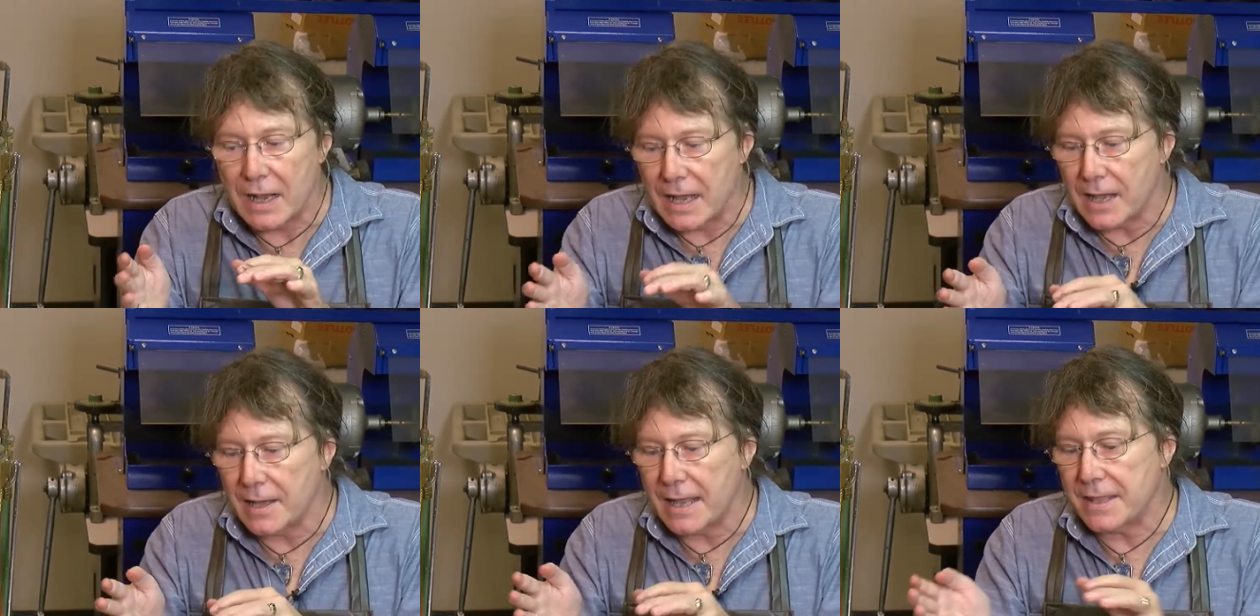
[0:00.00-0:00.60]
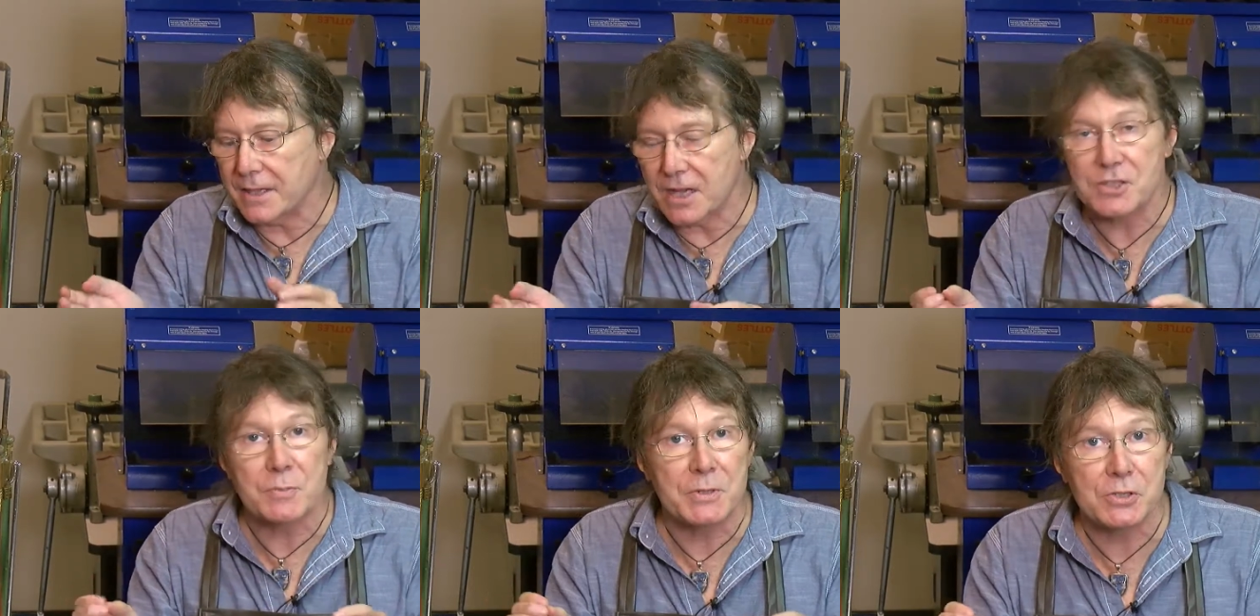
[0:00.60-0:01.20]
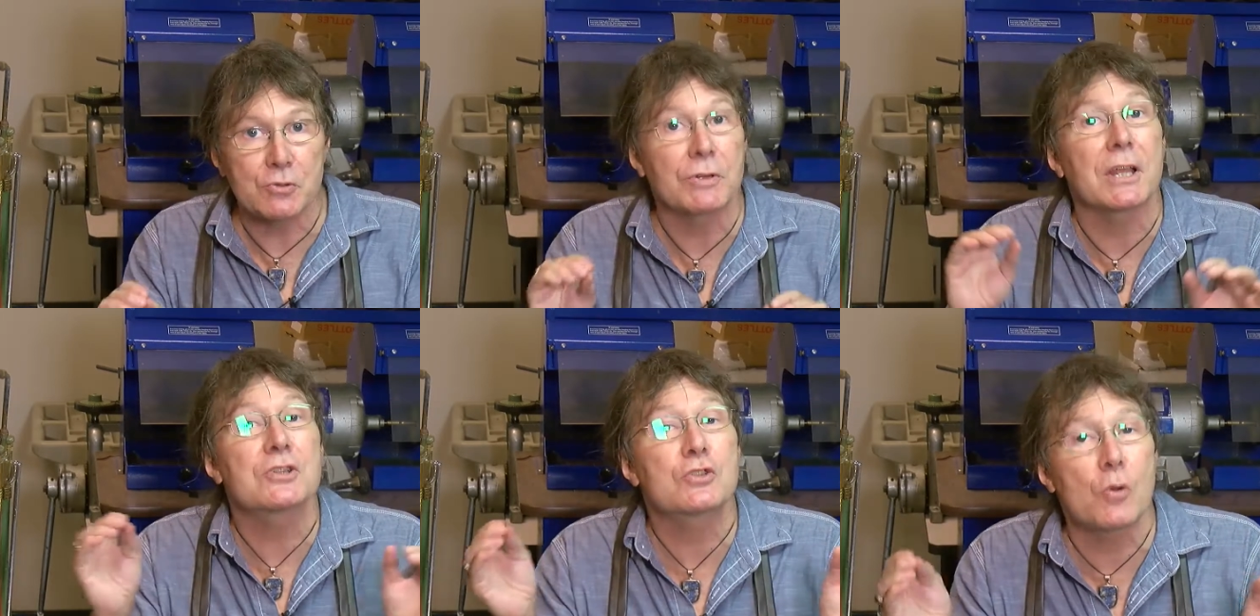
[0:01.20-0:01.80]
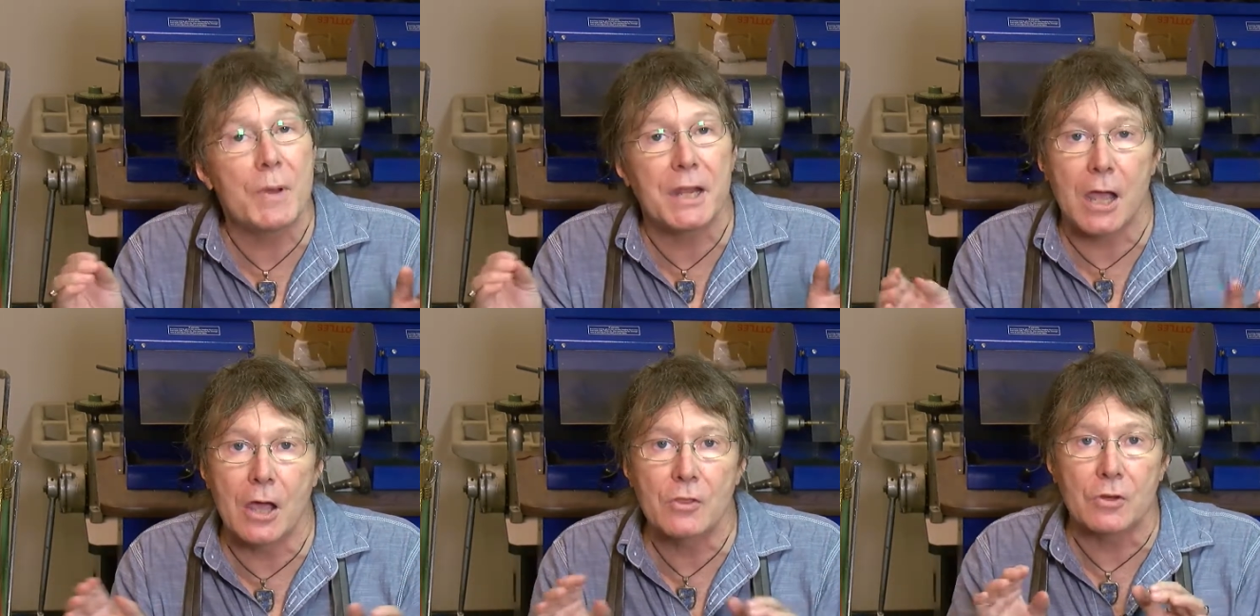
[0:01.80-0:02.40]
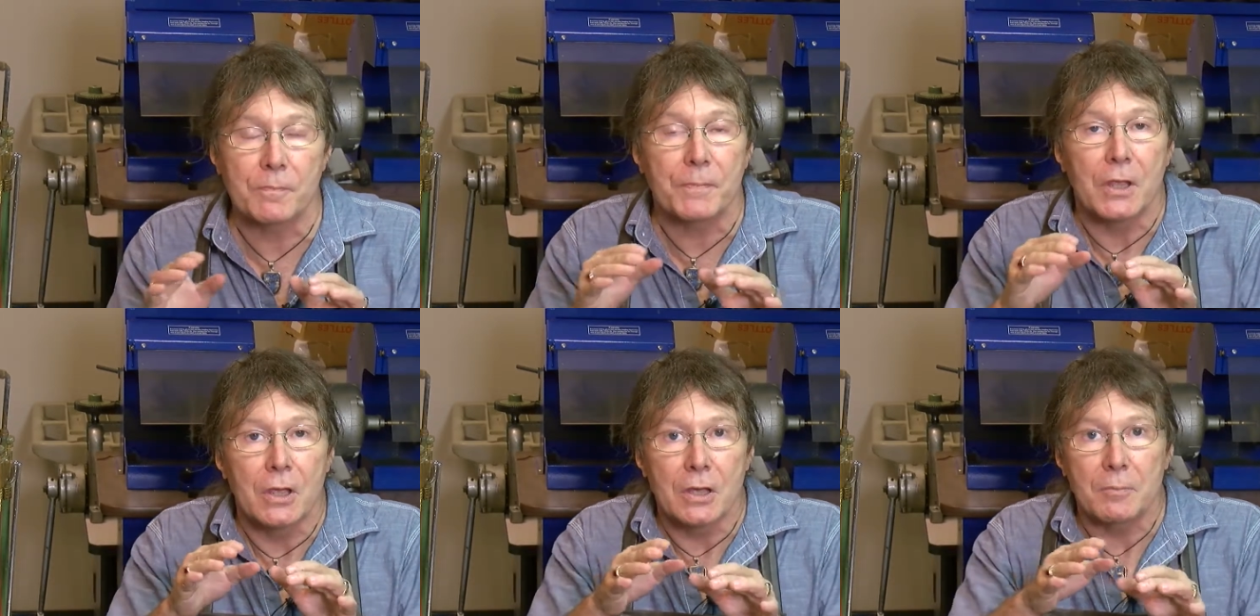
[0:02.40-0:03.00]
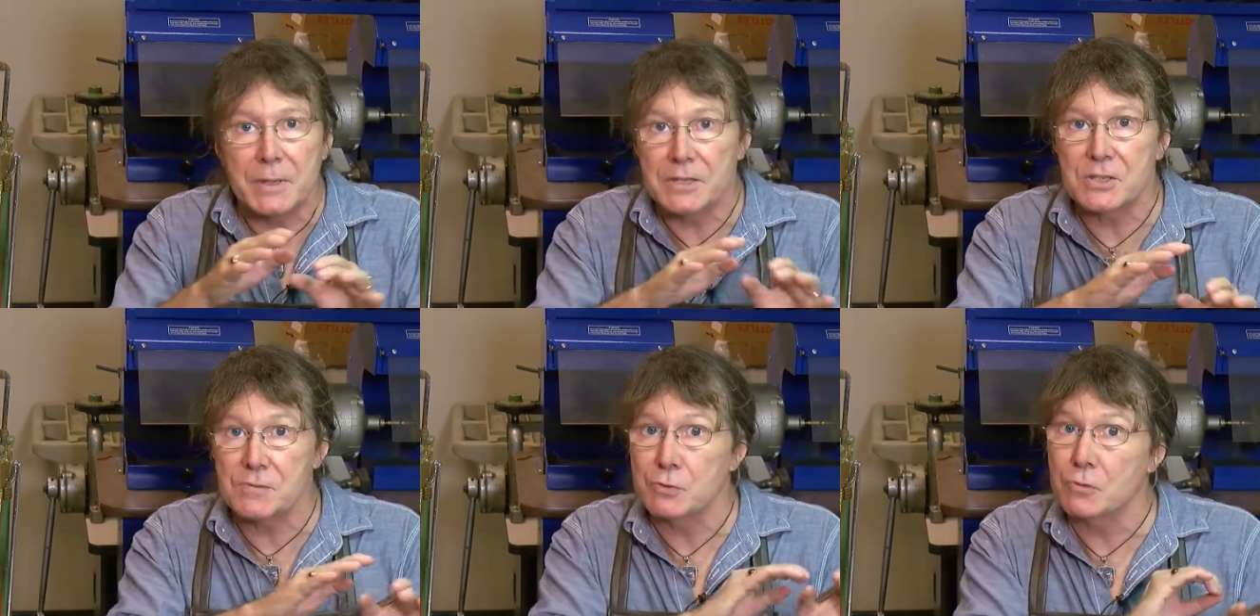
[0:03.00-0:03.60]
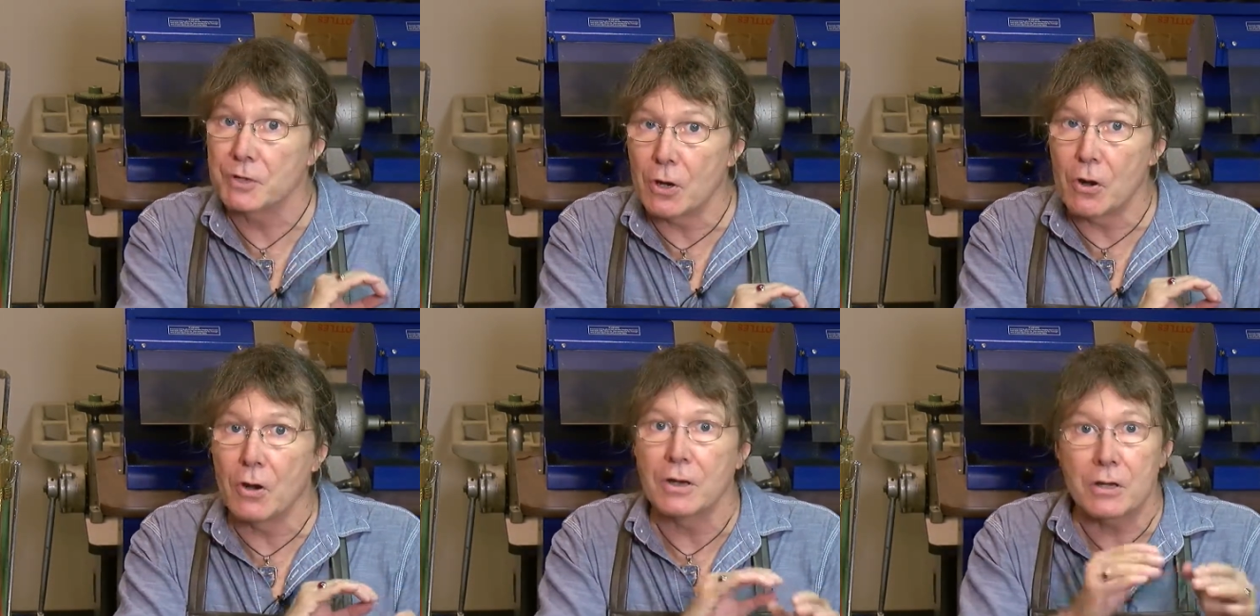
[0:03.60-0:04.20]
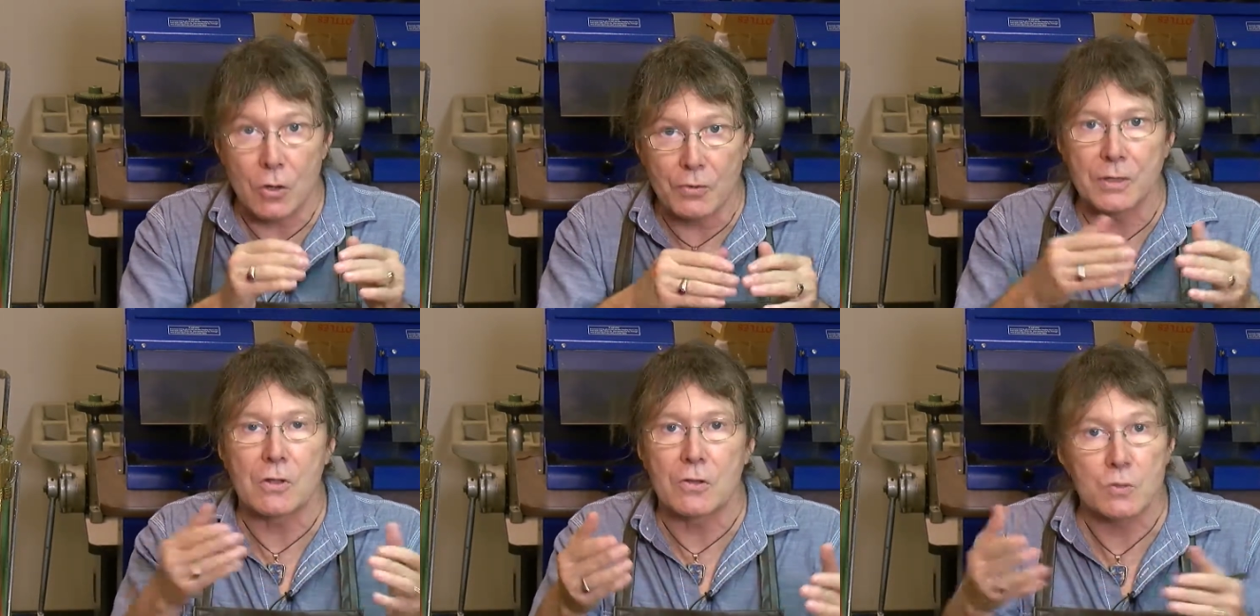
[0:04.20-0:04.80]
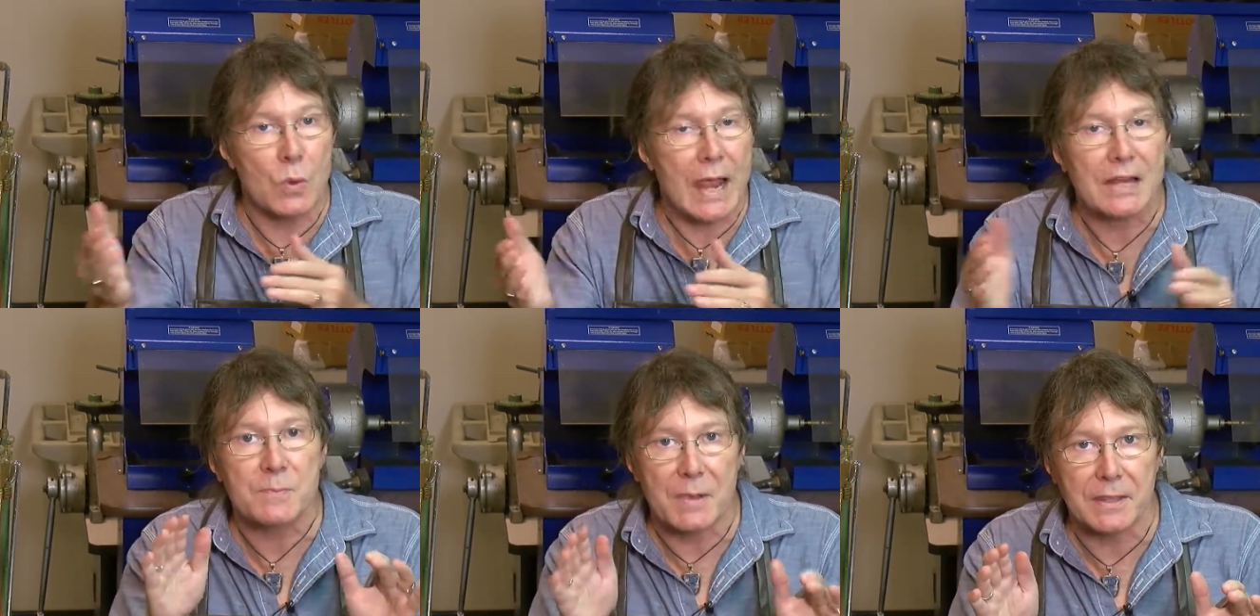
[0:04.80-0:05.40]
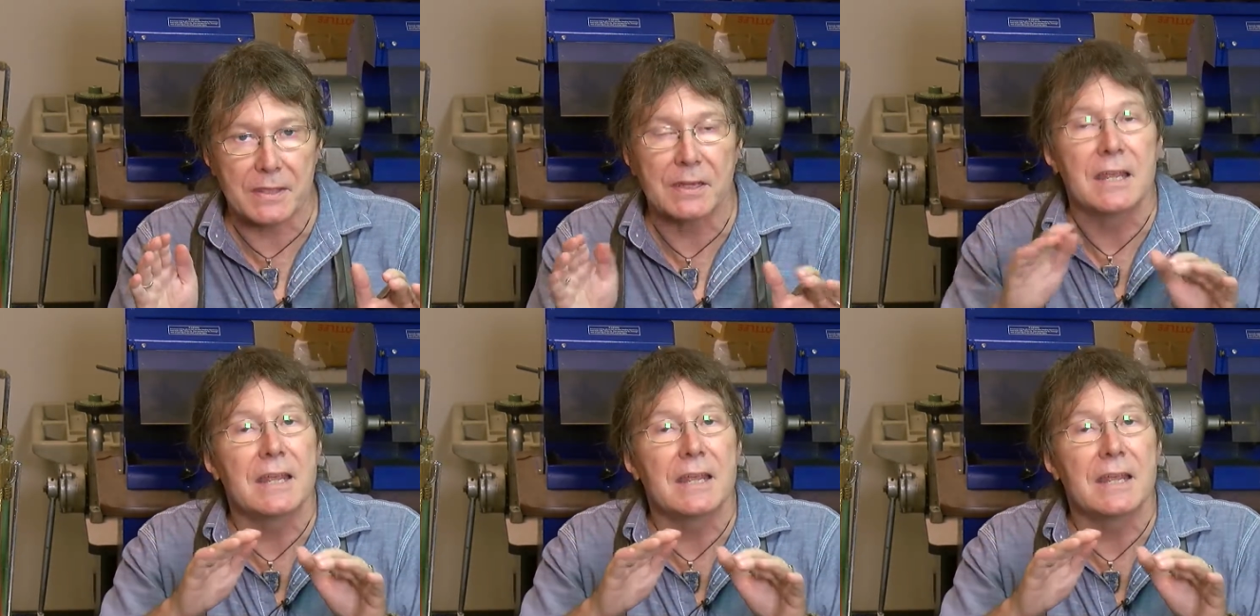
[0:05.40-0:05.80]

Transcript: and the custom piece of jewelry like so many other pieces of jewelry are, called the lost wax method.